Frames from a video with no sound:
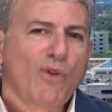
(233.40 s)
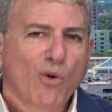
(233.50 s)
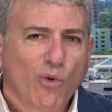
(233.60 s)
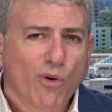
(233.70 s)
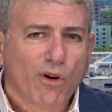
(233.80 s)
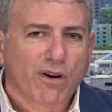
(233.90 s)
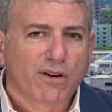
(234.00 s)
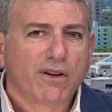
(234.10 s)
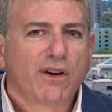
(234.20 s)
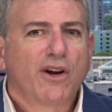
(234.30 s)

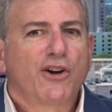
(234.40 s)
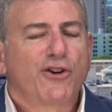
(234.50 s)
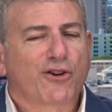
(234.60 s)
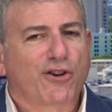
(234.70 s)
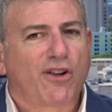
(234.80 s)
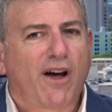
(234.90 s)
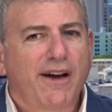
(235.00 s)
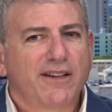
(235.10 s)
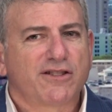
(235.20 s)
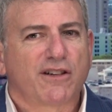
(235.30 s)
Or your
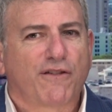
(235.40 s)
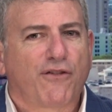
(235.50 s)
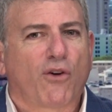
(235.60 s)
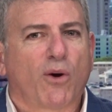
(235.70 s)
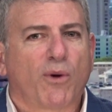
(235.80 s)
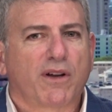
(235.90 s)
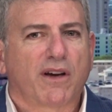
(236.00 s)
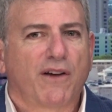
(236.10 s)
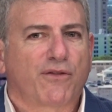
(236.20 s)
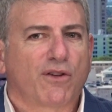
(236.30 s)
client has had a
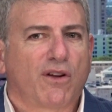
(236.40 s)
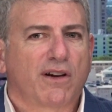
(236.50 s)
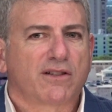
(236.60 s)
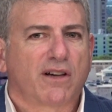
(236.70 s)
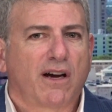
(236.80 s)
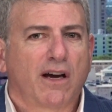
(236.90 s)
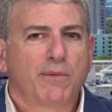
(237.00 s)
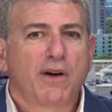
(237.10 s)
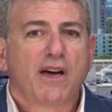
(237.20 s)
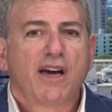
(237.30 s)
401k for a long
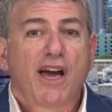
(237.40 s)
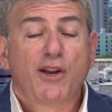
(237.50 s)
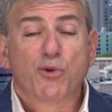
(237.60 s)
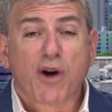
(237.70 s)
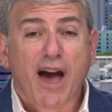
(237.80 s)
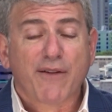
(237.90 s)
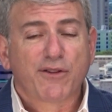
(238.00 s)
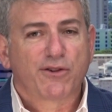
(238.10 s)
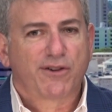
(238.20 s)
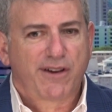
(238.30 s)
time and you haven't
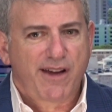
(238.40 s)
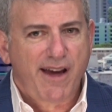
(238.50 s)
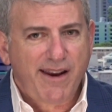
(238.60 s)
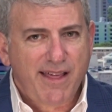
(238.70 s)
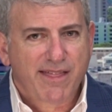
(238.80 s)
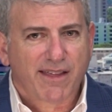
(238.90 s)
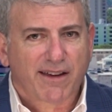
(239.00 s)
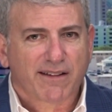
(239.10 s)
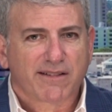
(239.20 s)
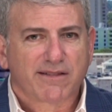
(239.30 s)
heard anything.